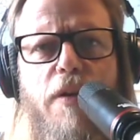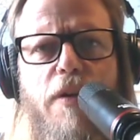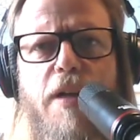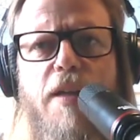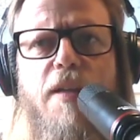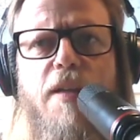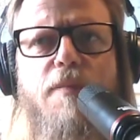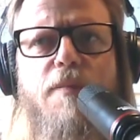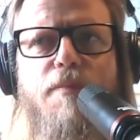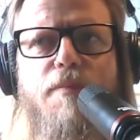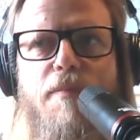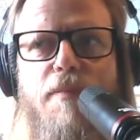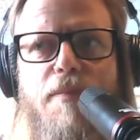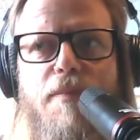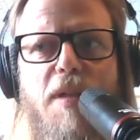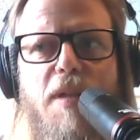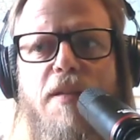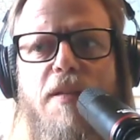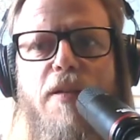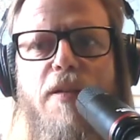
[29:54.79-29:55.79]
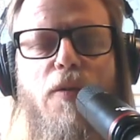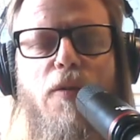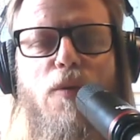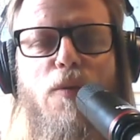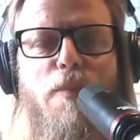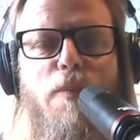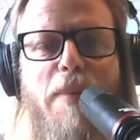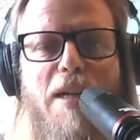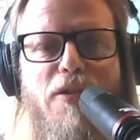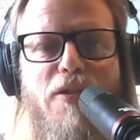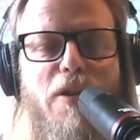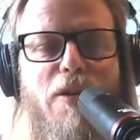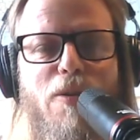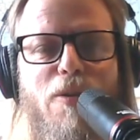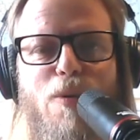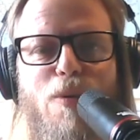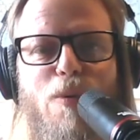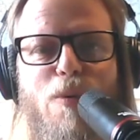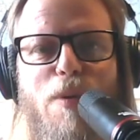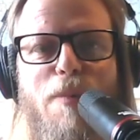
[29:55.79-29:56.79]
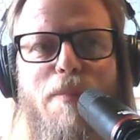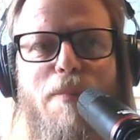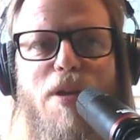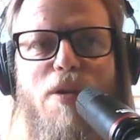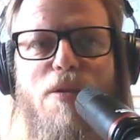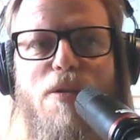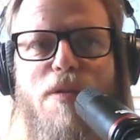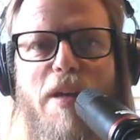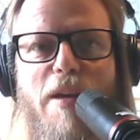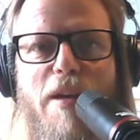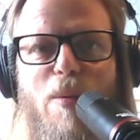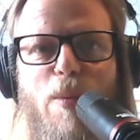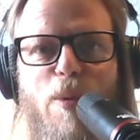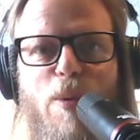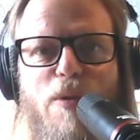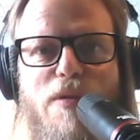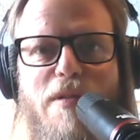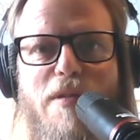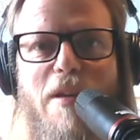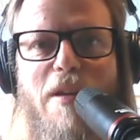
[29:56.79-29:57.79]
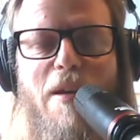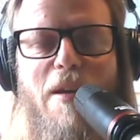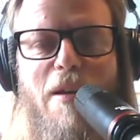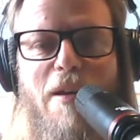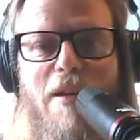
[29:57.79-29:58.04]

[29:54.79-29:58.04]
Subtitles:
very mystical, magical. The music was